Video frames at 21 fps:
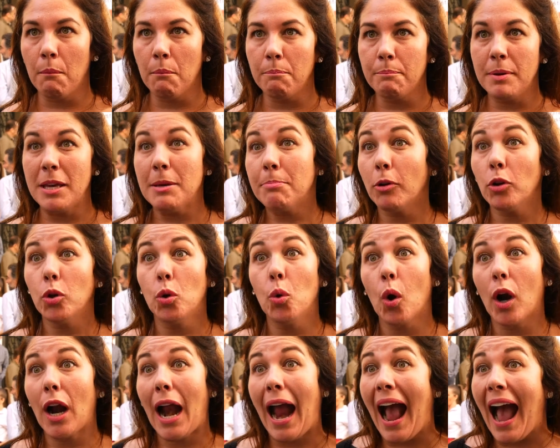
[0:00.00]
people who
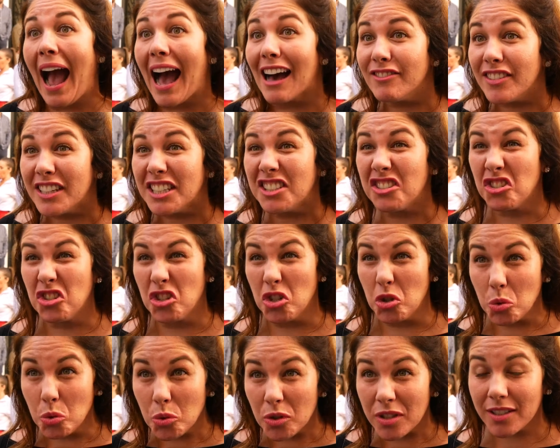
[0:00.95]
are avid
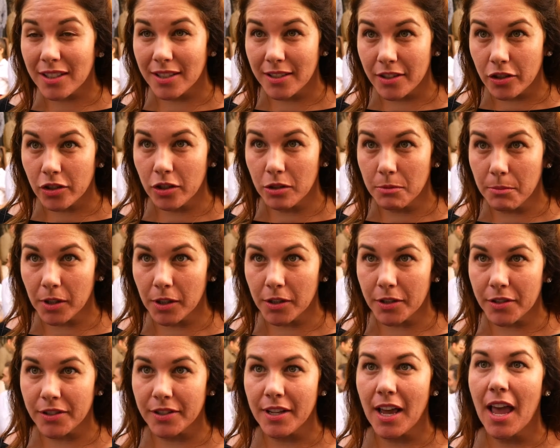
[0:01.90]
news
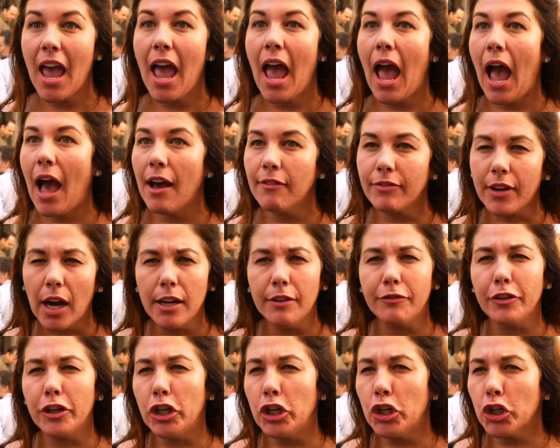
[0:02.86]
consumers have kind of
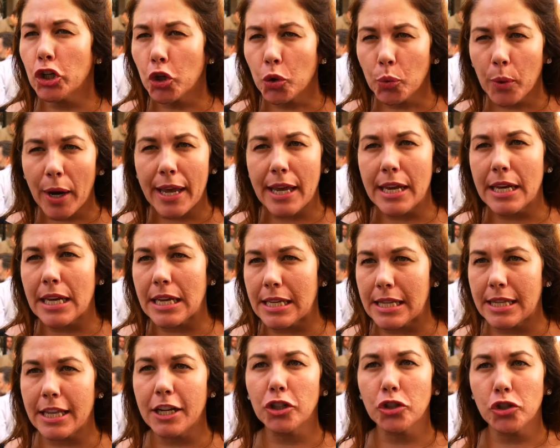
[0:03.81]
curated
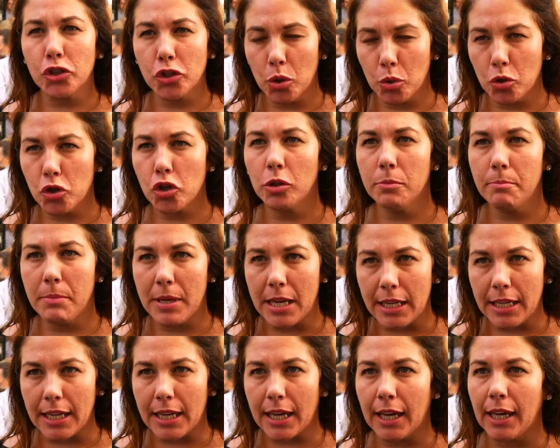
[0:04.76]
their social
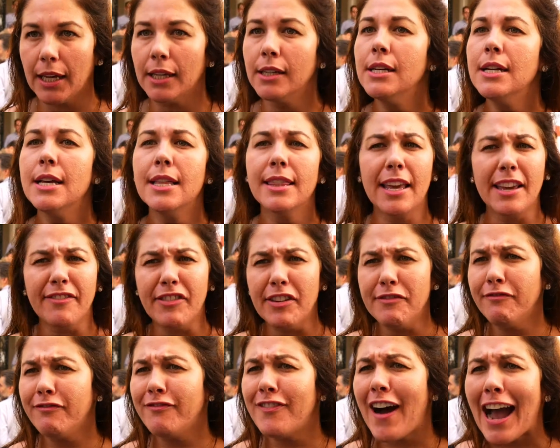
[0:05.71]
media. They've
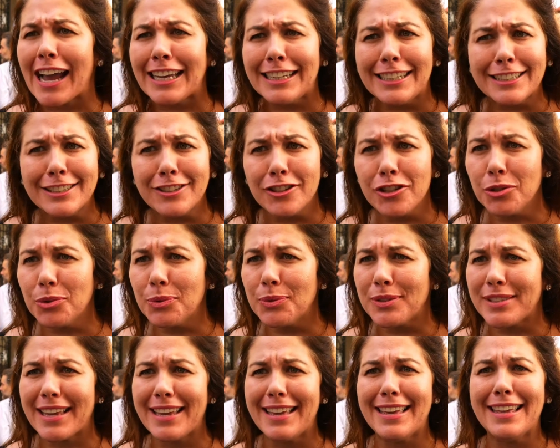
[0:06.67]
invited news
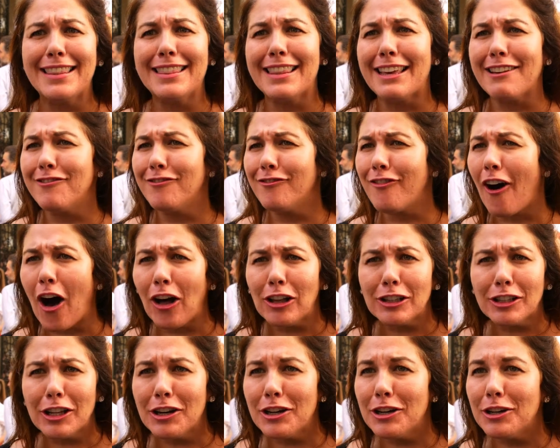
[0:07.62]
in, they
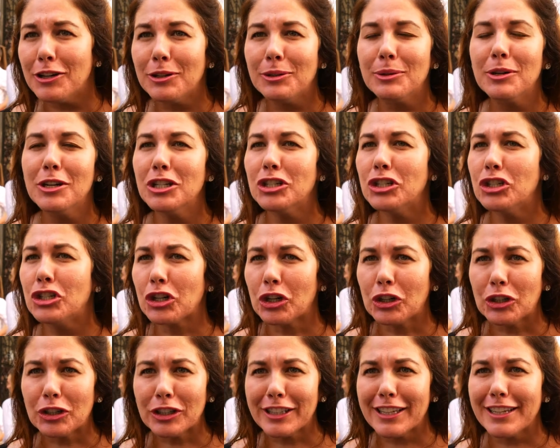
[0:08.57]
follow
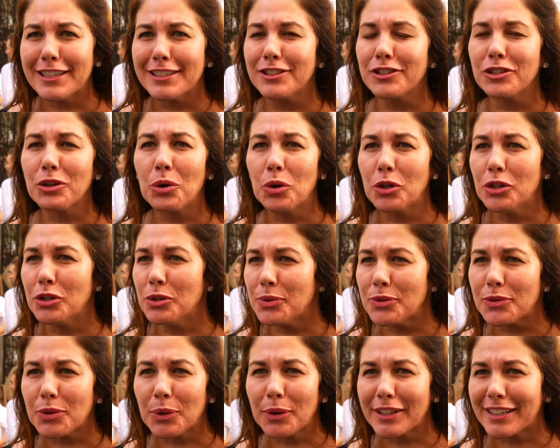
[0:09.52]
journalists or
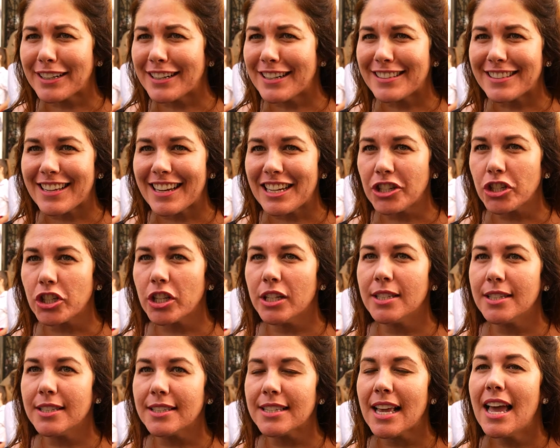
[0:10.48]
news
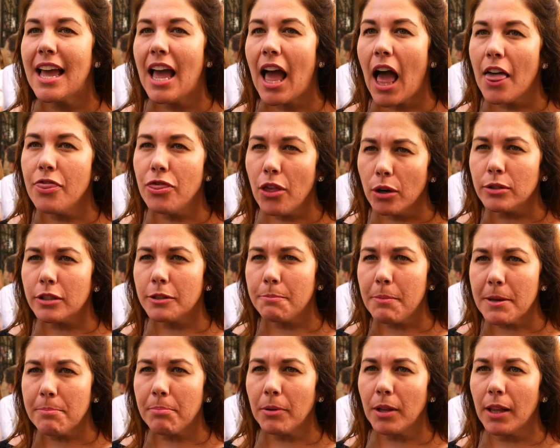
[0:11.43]
organizations. And those
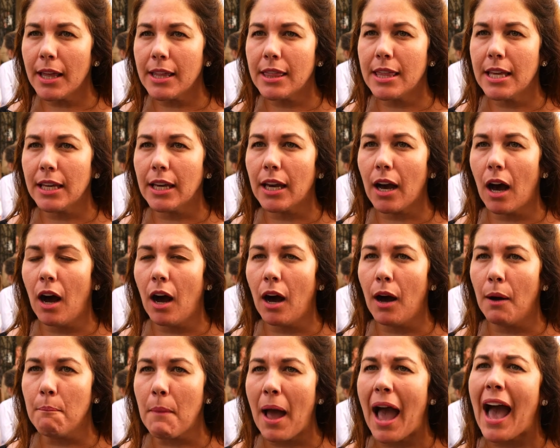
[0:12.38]
people, I think,
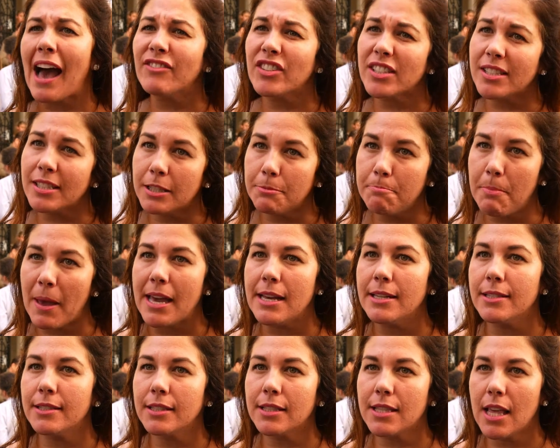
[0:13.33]
have a
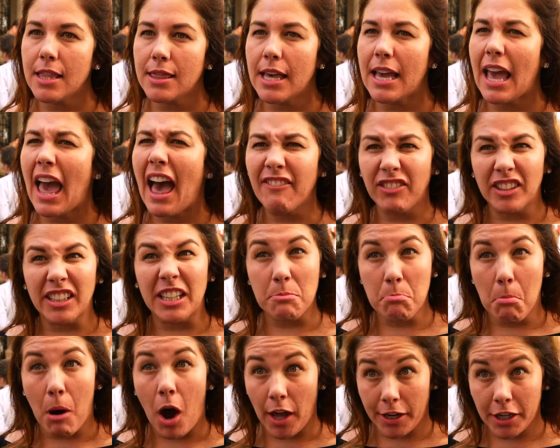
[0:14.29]
space that they heavily
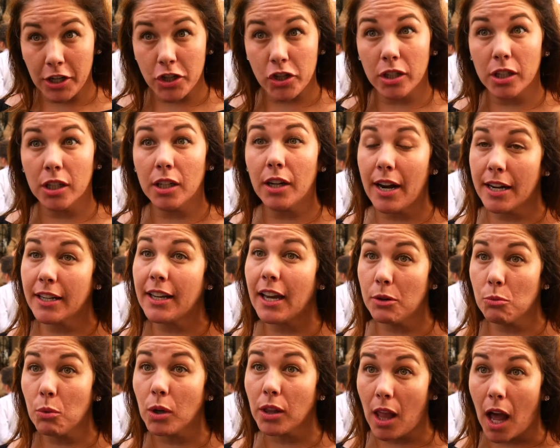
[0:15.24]
monitor and can
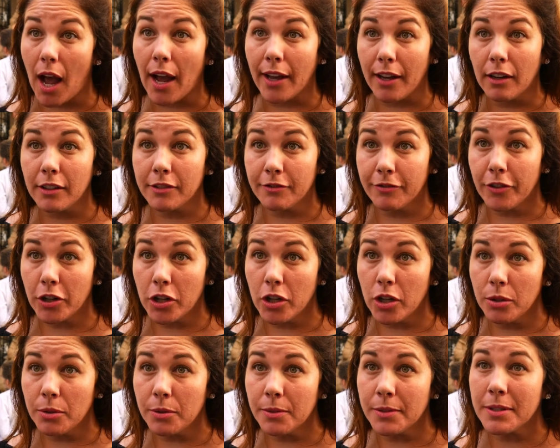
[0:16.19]
rely on for
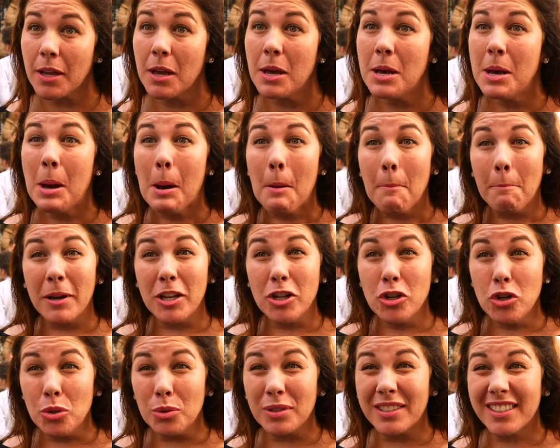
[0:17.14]
news. But
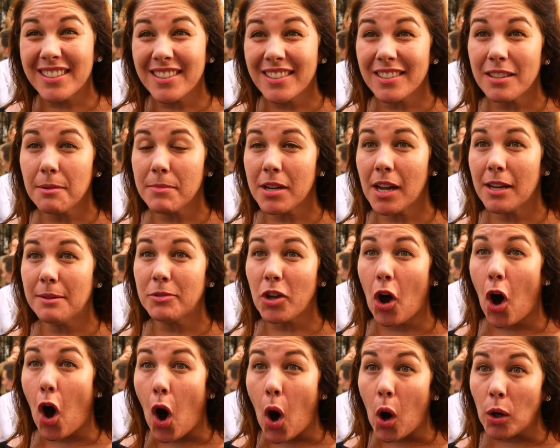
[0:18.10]
news can sometimes
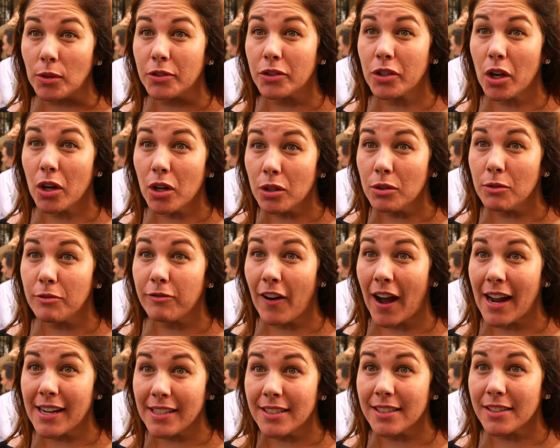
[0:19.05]
also
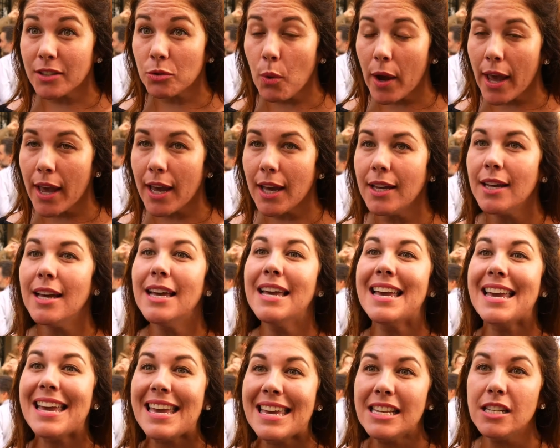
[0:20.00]
find its way
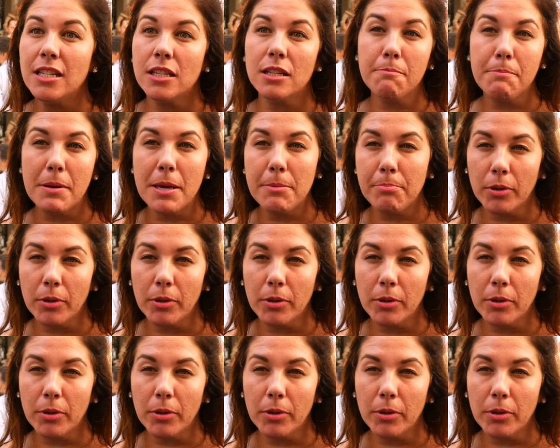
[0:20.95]
into people